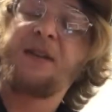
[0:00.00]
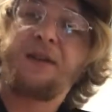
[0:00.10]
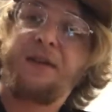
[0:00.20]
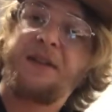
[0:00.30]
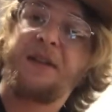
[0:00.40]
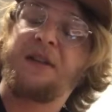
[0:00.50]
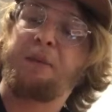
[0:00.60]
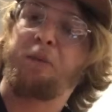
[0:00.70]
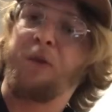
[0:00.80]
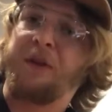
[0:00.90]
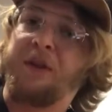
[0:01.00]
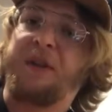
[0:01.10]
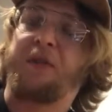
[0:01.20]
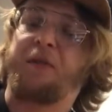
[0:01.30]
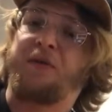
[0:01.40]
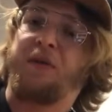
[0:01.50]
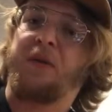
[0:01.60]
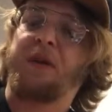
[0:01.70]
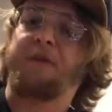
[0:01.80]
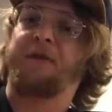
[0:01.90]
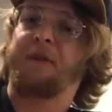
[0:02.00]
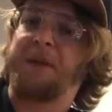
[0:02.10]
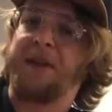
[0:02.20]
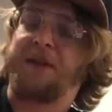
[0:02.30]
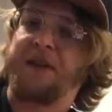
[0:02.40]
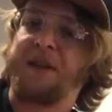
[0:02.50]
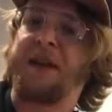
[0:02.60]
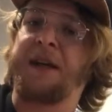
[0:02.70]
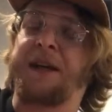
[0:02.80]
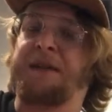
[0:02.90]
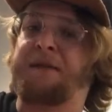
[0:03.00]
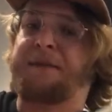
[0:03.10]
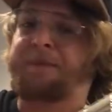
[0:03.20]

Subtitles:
so this is some really useful information to have.